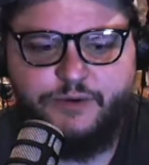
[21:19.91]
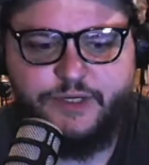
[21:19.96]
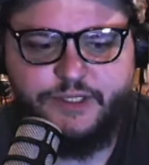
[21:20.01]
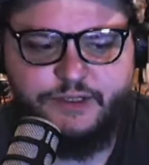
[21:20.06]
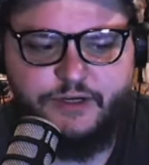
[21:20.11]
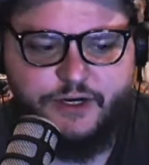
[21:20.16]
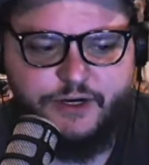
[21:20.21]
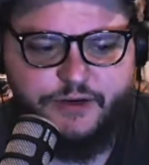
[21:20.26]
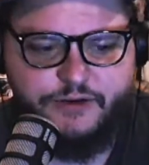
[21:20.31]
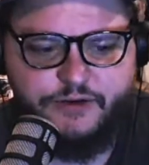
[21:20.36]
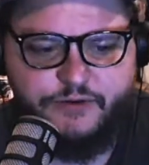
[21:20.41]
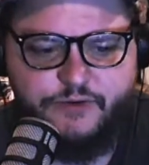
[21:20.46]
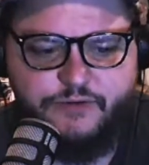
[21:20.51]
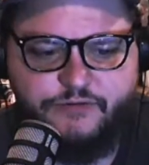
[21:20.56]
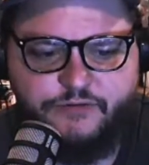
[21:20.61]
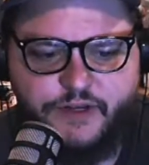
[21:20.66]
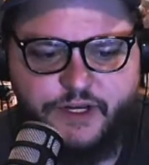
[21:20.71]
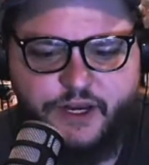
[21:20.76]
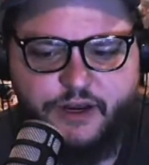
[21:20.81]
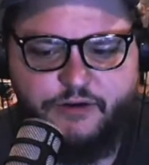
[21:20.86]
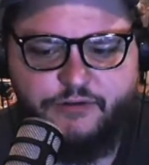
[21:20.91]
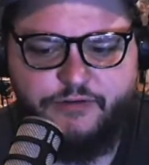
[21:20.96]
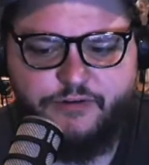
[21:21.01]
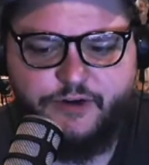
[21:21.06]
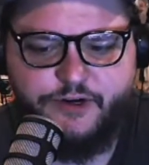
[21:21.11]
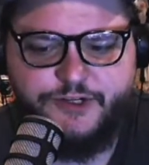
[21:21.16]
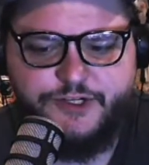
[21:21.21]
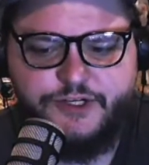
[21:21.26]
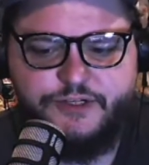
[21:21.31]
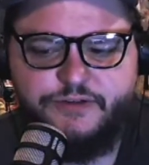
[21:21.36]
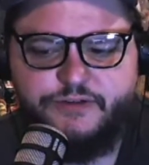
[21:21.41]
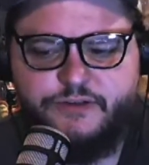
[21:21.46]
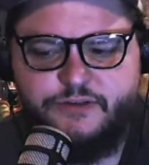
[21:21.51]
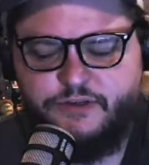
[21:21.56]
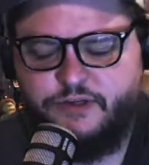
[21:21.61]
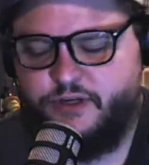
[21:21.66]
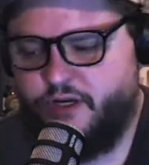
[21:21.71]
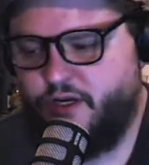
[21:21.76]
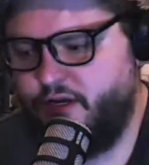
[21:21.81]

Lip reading: We started doing video versions